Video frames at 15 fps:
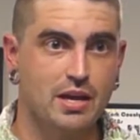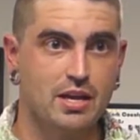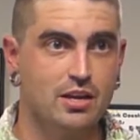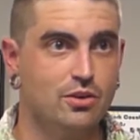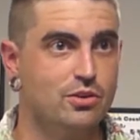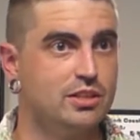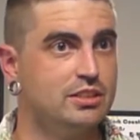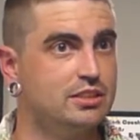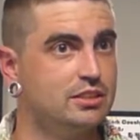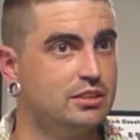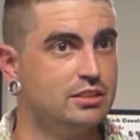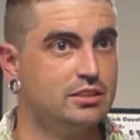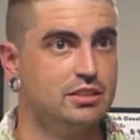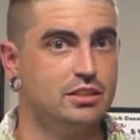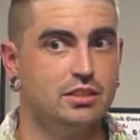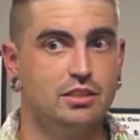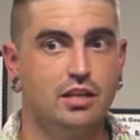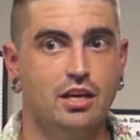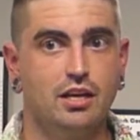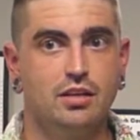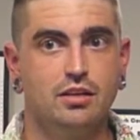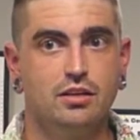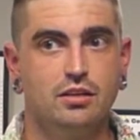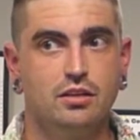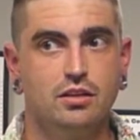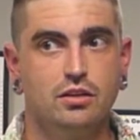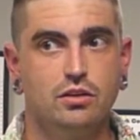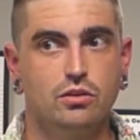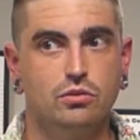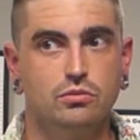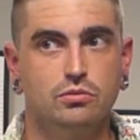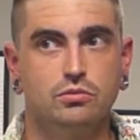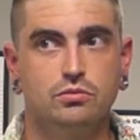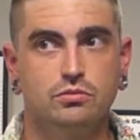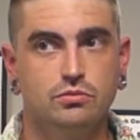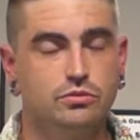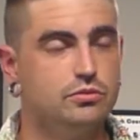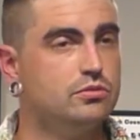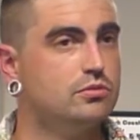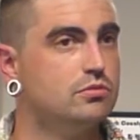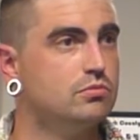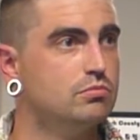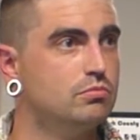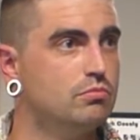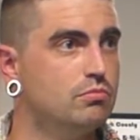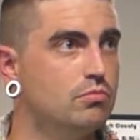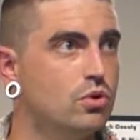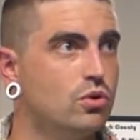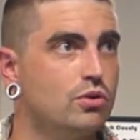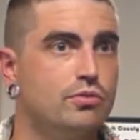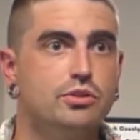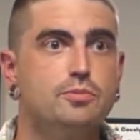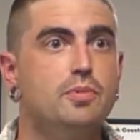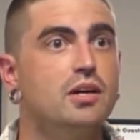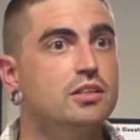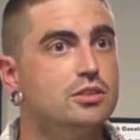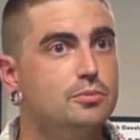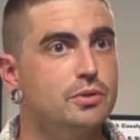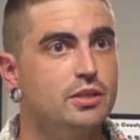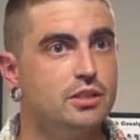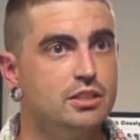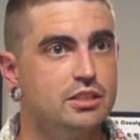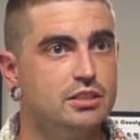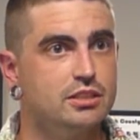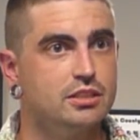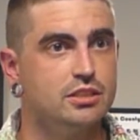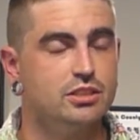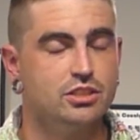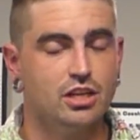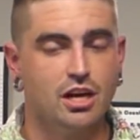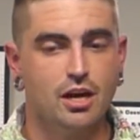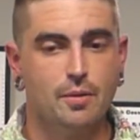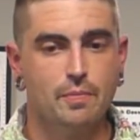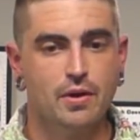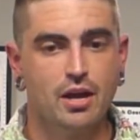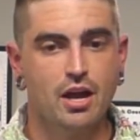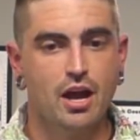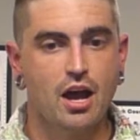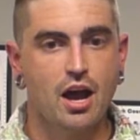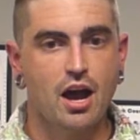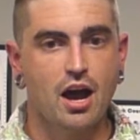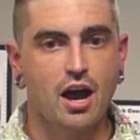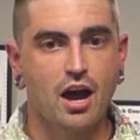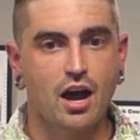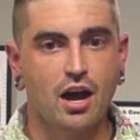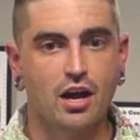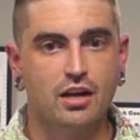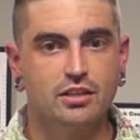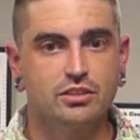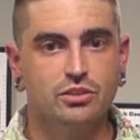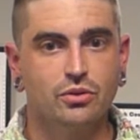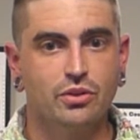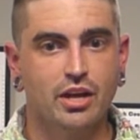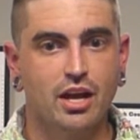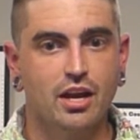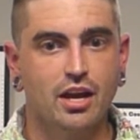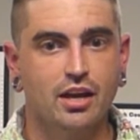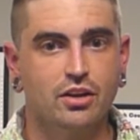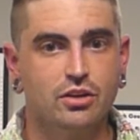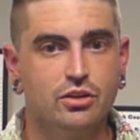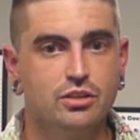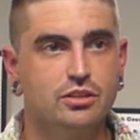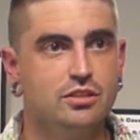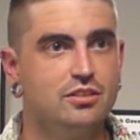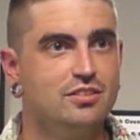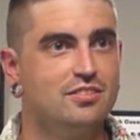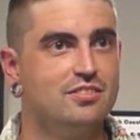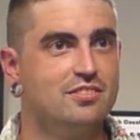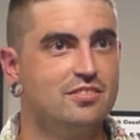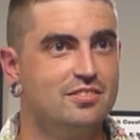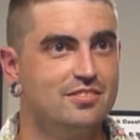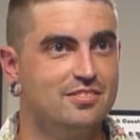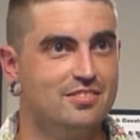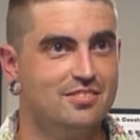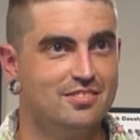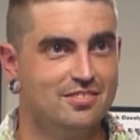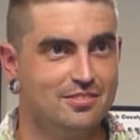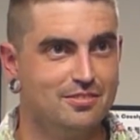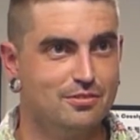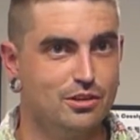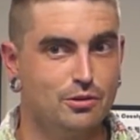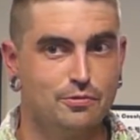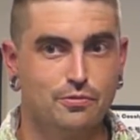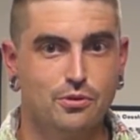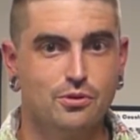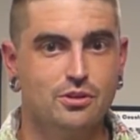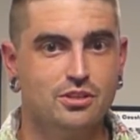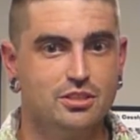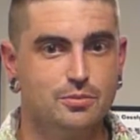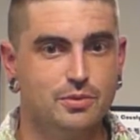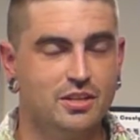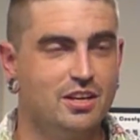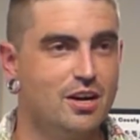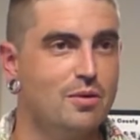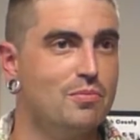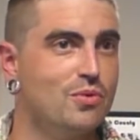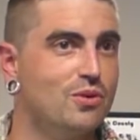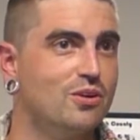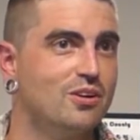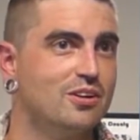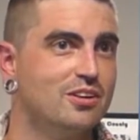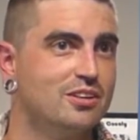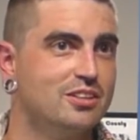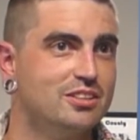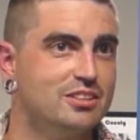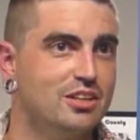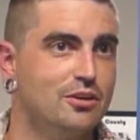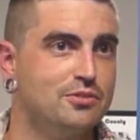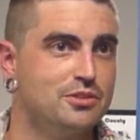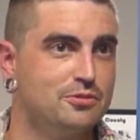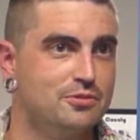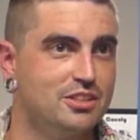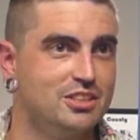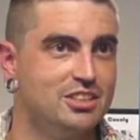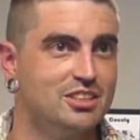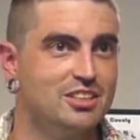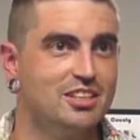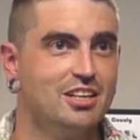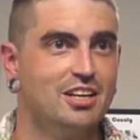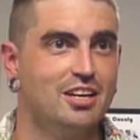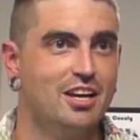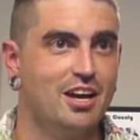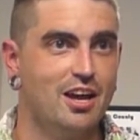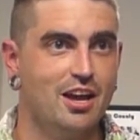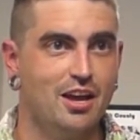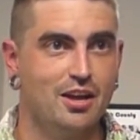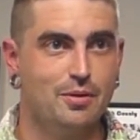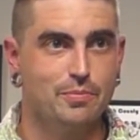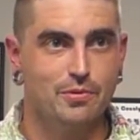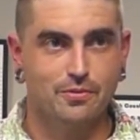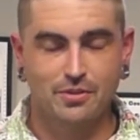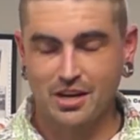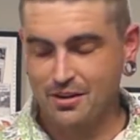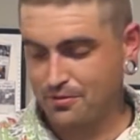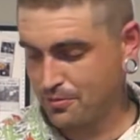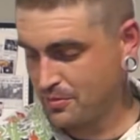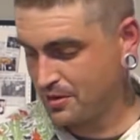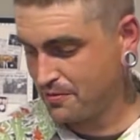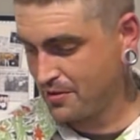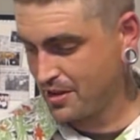pay increases and you know, more responsibilities at the job so that I could afford to become more self-sufficient and provide for my